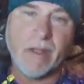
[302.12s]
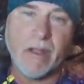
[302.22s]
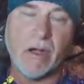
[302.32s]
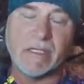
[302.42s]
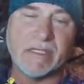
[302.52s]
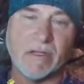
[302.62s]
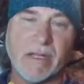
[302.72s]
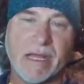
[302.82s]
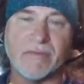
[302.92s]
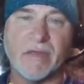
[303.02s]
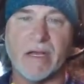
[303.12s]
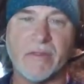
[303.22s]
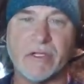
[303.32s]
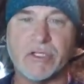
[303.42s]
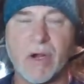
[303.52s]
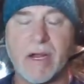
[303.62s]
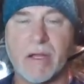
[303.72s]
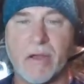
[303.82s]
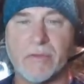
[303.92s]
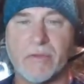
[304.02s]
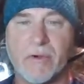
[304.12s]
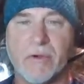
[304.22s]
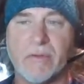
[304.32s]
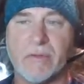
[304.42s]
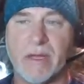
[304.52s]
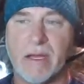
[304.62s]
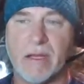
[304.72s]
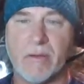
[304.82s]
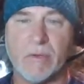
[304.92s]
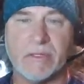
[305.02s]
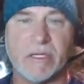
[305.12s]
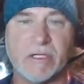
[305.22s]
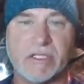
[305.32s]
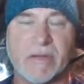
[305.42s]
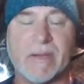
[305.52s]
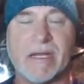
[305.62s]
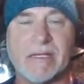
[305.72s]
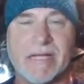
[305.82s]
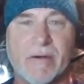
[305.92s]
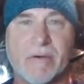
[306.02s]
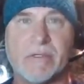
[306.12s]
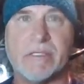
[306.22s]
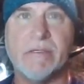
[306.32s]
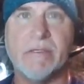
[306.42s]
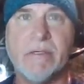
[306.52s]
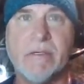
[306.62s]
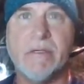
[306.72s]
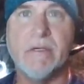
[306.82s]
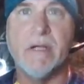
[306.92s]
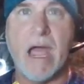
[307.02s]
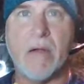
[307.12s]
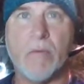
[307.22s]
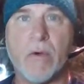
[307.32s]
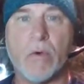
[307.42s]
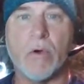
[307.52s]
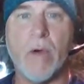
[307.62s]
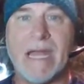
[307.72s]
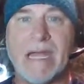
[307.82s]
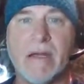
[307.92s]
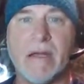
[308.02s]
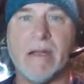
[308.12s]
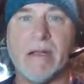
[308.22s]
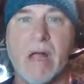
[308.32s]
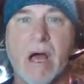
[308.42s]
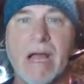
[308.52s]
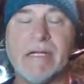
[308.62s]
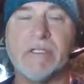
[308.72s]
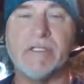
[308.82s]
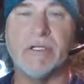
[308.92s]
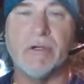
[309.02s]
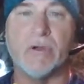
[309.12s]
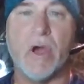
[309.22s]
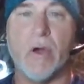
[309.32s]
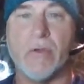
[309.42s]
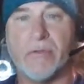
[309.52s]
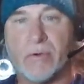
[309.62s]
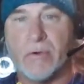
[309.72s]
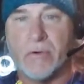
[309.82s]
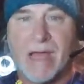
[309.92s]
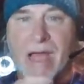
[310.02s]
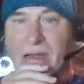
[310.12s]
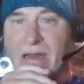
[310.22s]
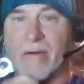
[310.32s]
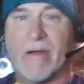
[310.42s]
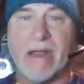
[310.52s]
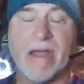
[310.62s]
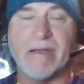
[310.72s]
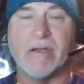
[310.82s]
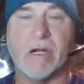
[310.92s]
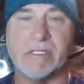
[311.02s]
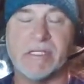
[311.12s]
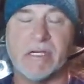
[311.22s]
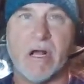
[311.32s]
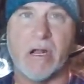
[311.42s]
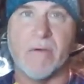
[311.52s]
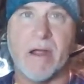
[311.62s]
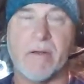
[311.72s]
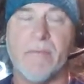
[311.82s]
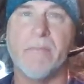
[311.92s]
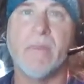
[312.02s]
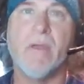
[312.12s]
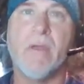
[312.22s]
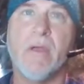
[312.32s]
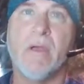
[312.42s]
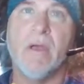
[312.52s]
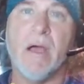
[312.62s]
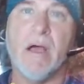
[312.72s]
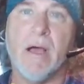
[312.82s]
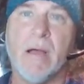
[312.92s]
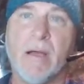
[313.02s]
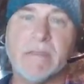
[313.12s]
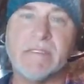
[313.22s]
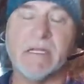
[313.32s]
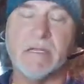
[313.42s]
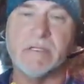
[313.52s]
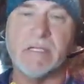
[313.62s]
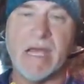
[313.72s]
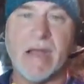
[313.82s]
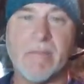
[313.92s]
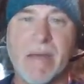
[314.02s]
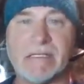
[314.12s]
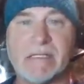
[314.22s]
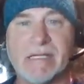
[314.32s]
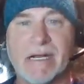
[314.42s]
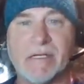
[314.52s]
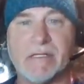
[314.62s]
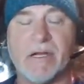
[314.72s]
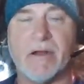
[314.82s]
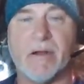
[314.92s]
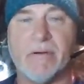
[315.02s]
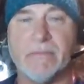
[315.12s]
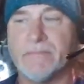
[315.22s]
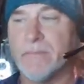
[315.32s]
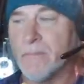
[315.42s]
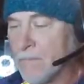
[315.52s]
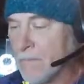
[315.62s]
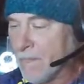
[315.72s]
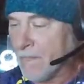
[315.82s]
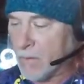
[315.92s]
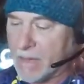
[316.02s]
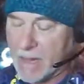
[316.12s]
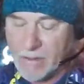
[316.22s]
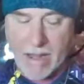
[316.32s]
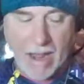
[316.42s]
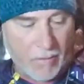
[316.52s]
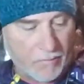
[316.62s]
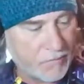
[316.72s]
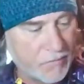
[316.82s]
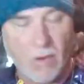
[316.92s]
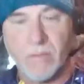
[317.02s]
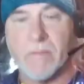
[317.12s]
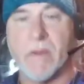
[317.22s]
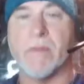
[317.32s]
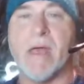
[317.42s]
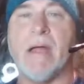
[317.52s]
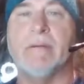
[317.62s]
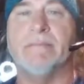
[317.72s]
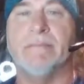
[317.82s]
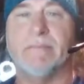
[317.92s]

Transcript: He also let the truck go through with the shipping containers, and we were waiting in line to go through that area in Gunnison, Colorado, to head back to San Antonio. Okay, now, y'all remember that?